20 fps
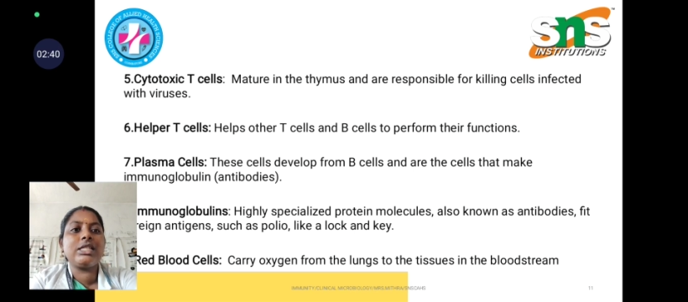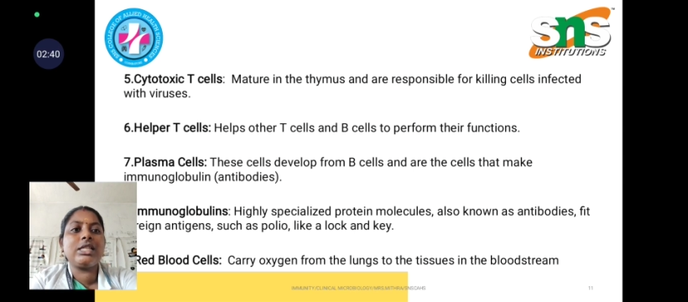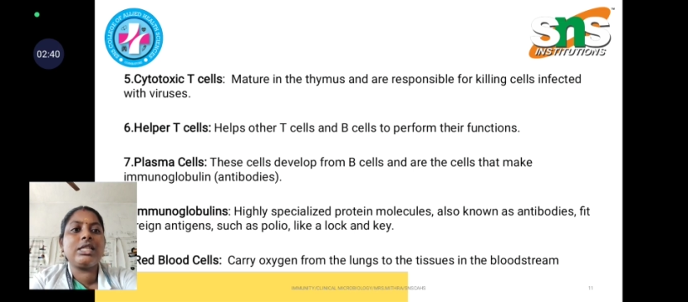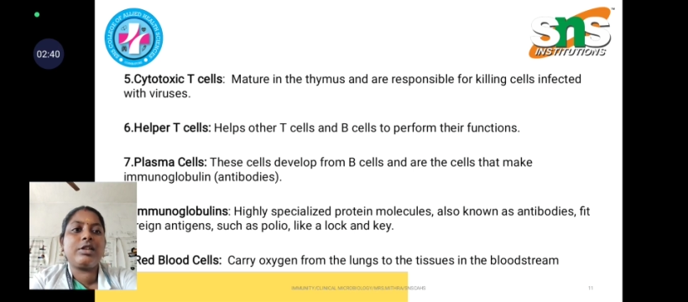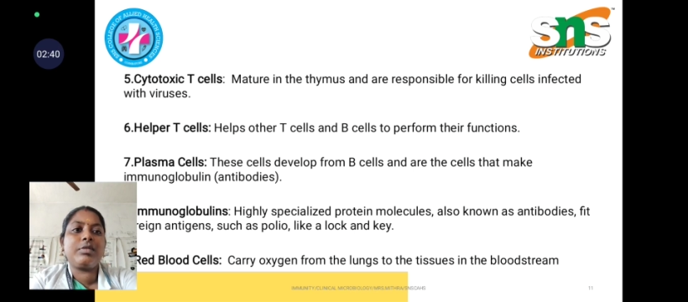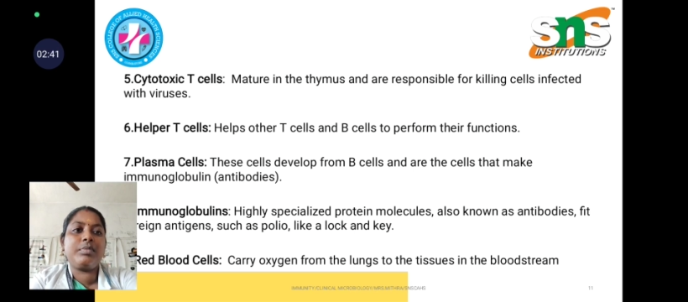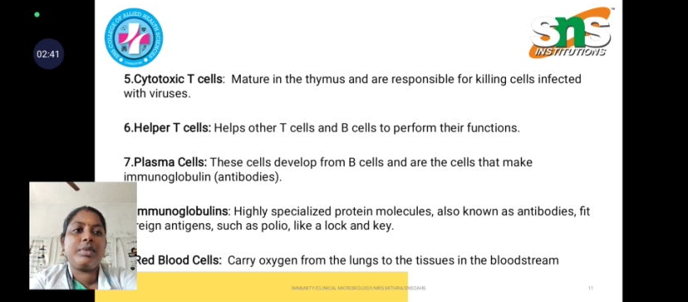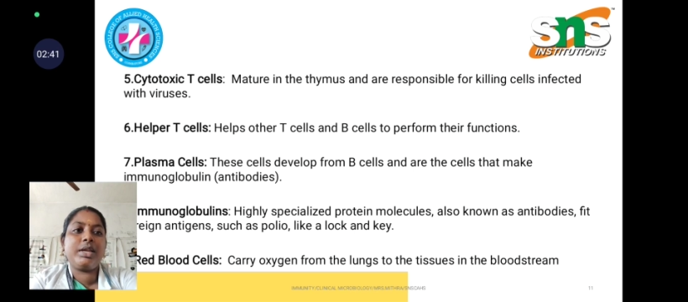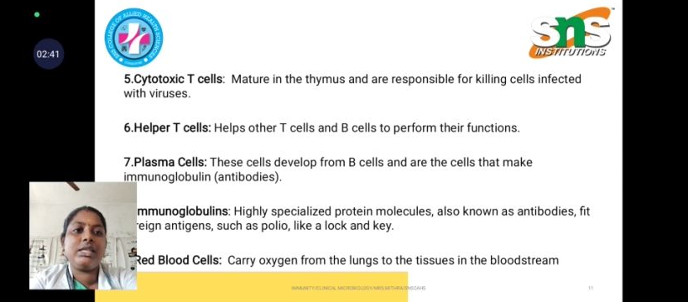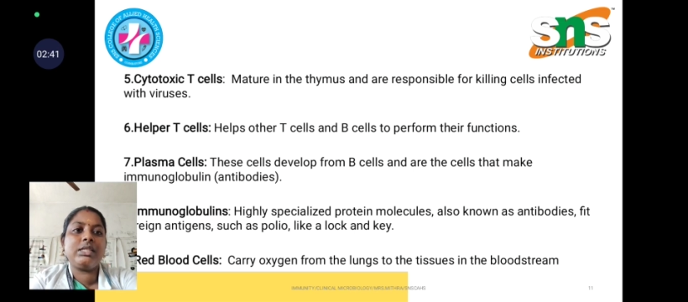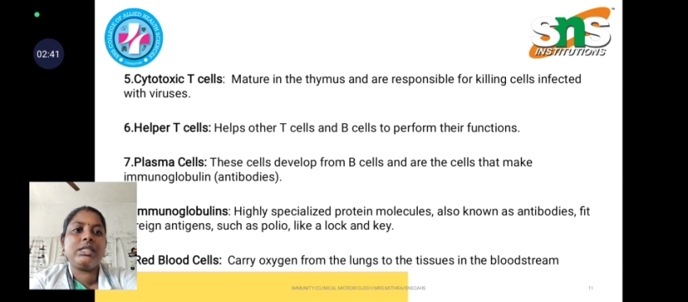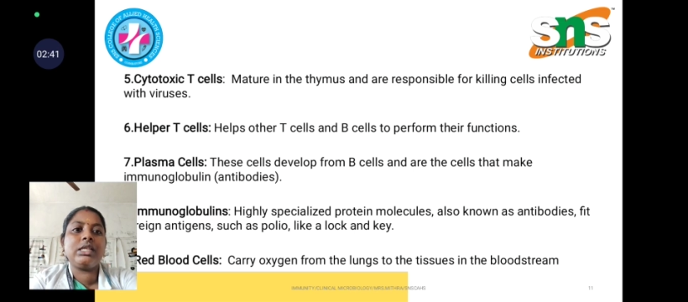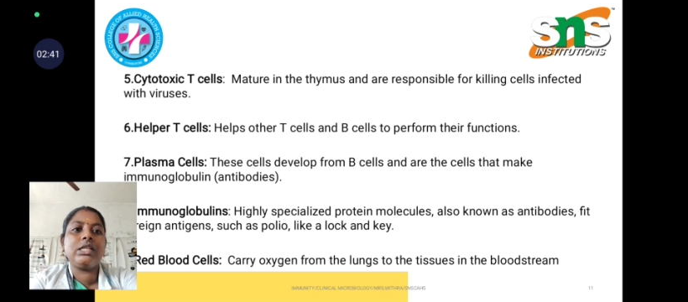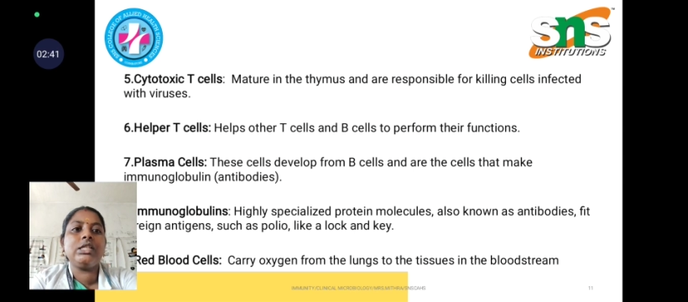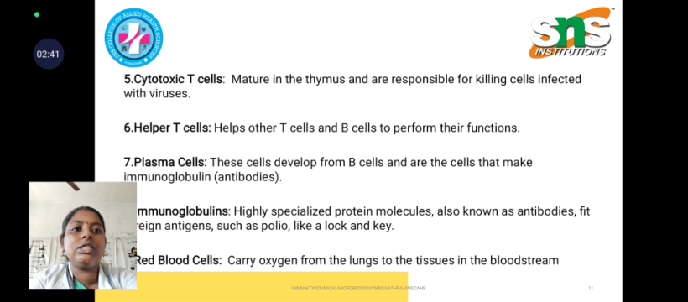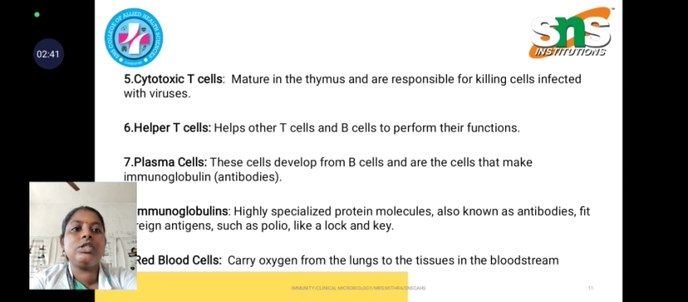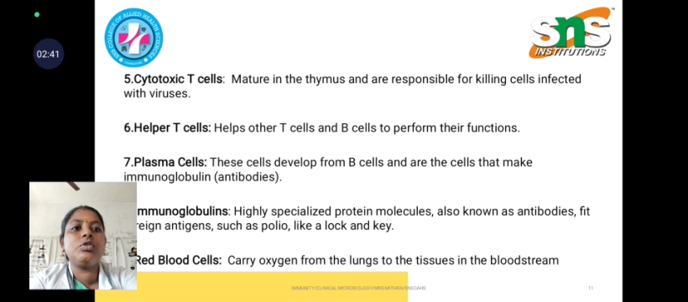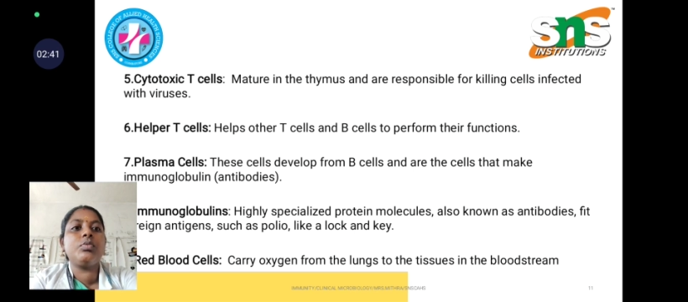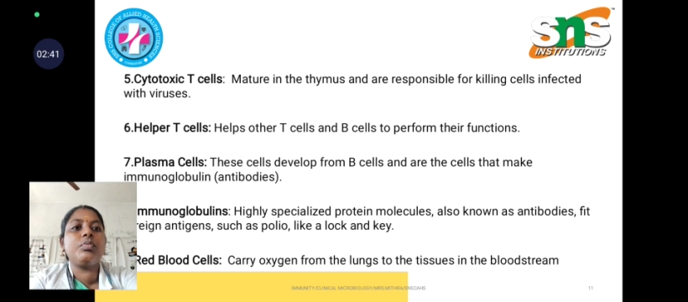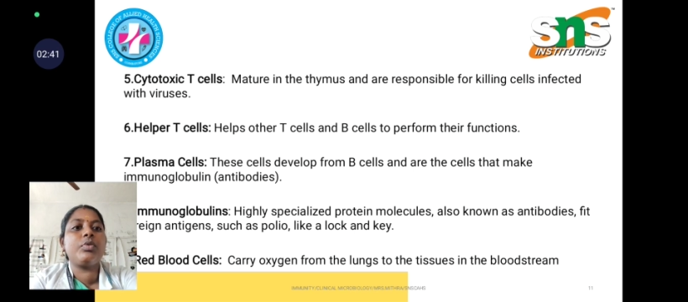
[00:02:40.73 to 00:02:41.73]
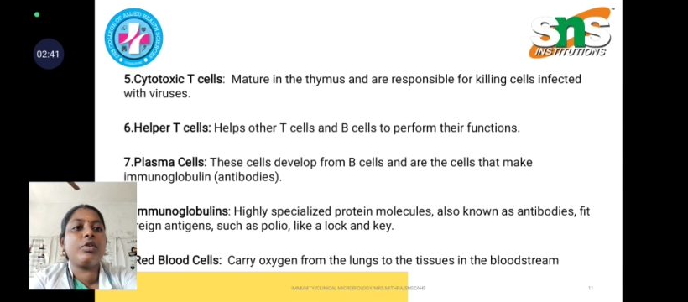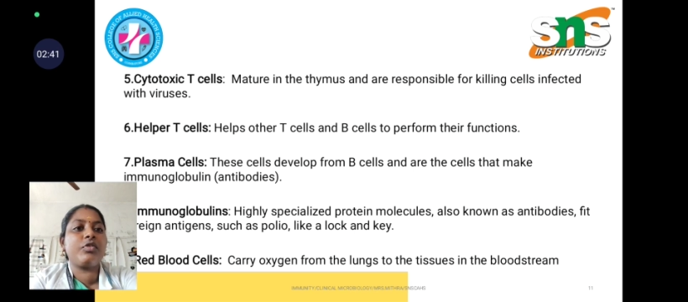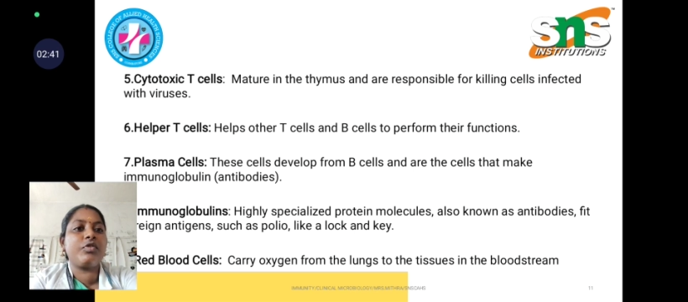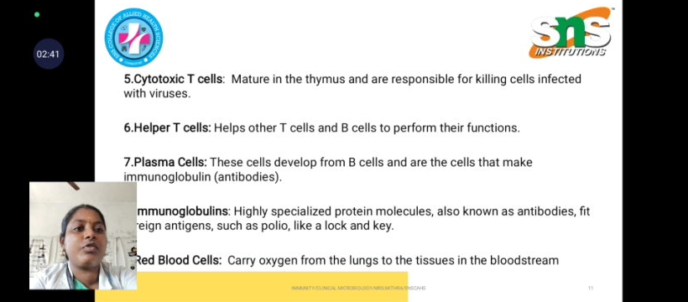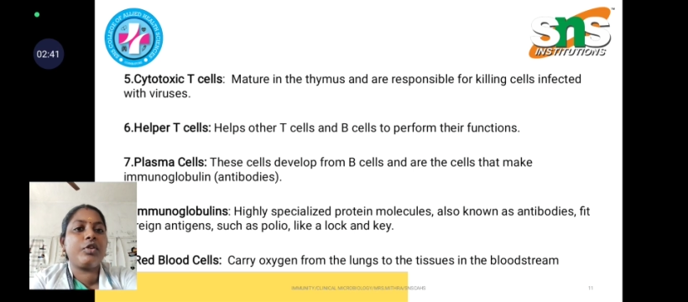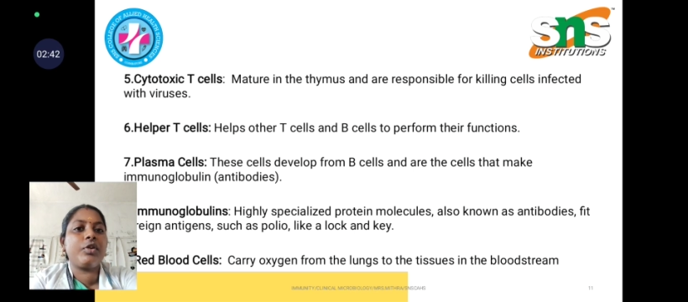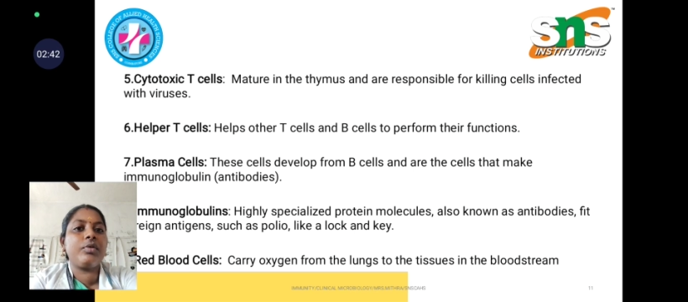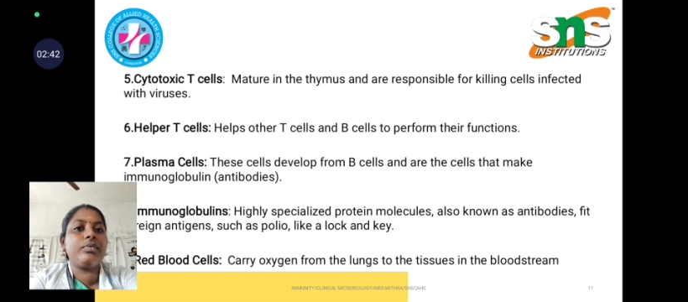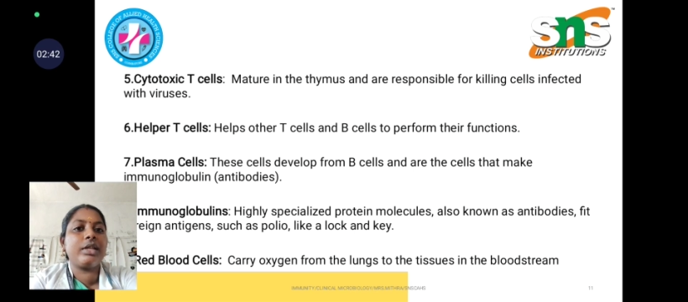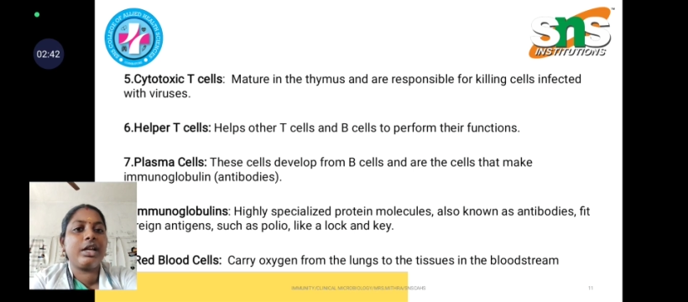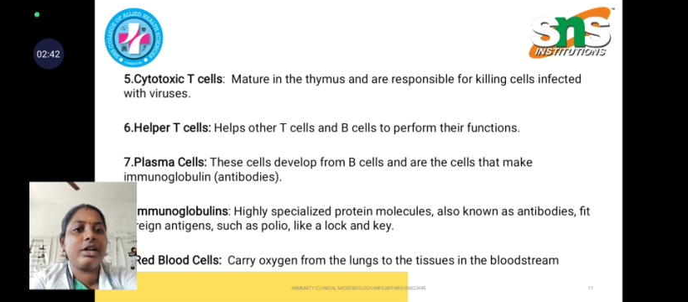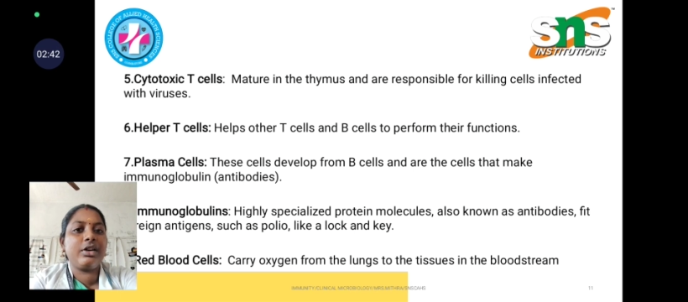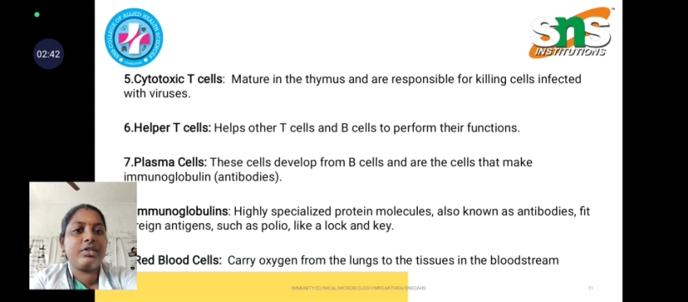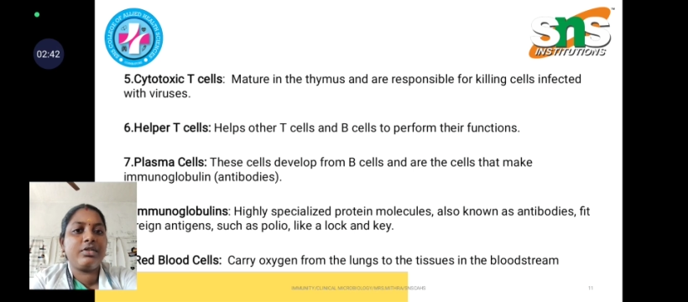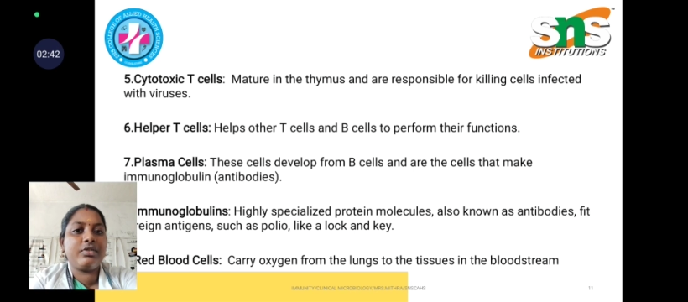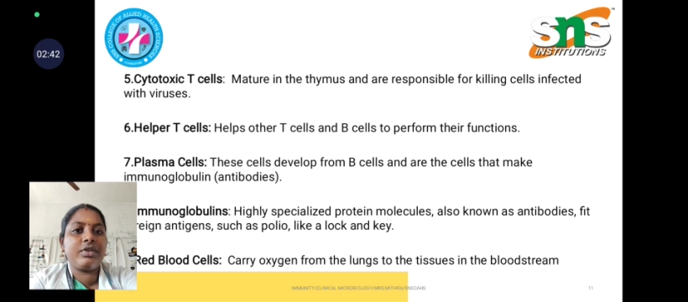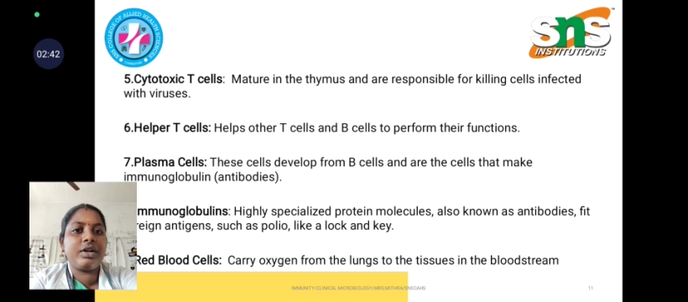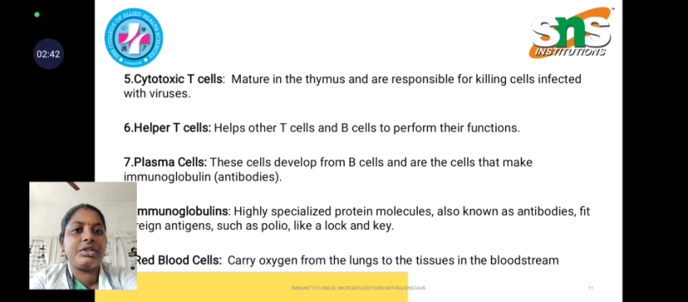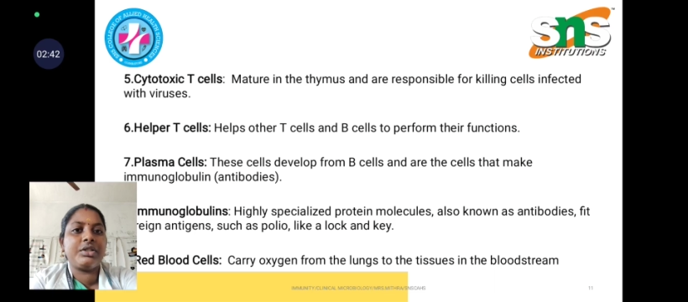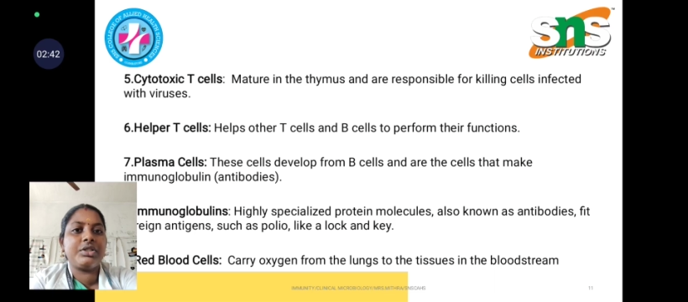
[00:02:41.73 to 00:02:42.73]
and B cells to perform their
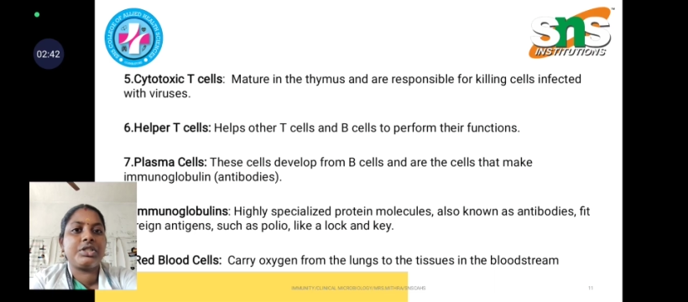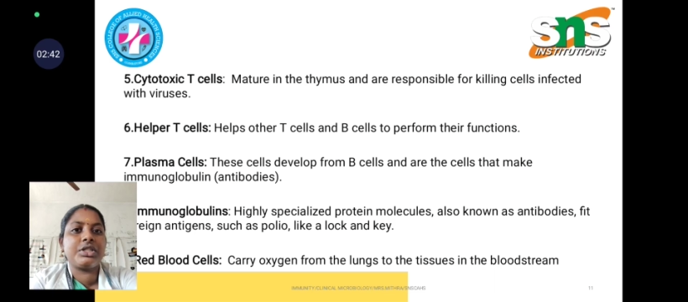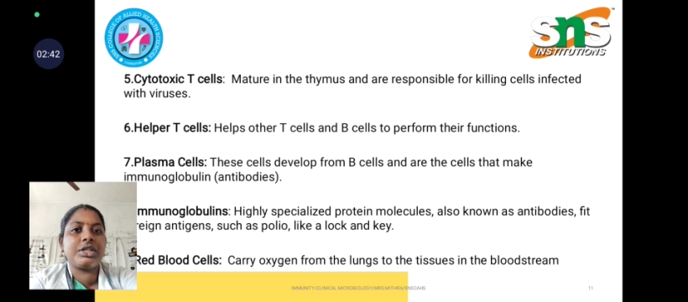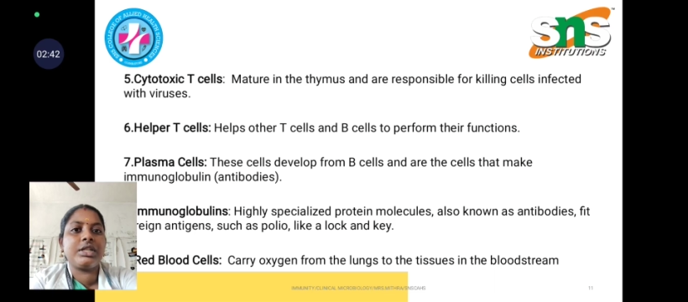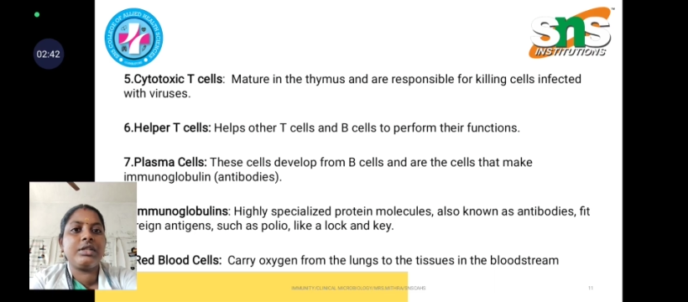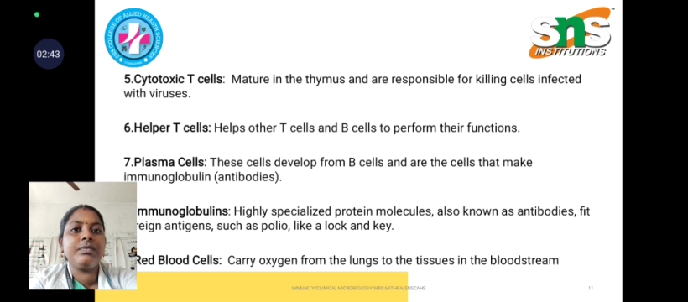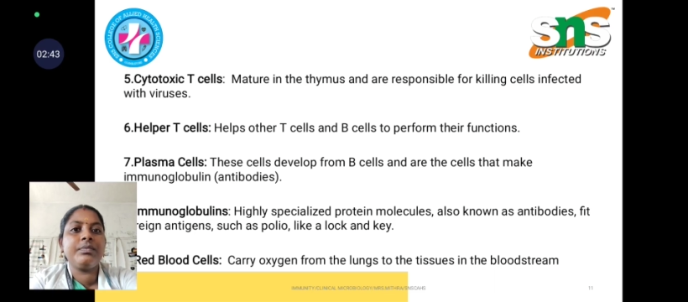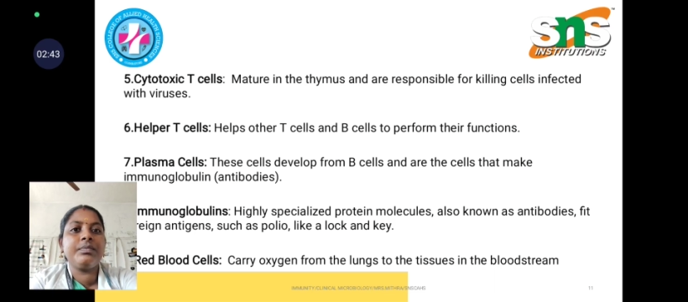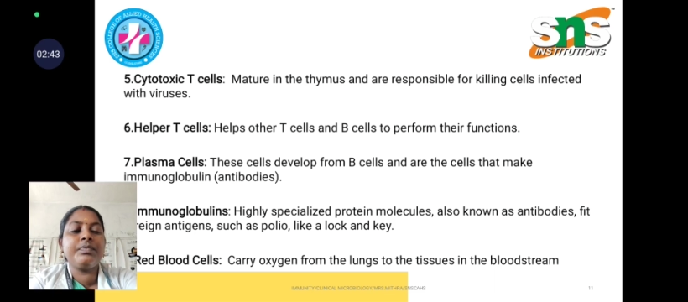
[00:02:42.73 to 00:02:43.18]
function.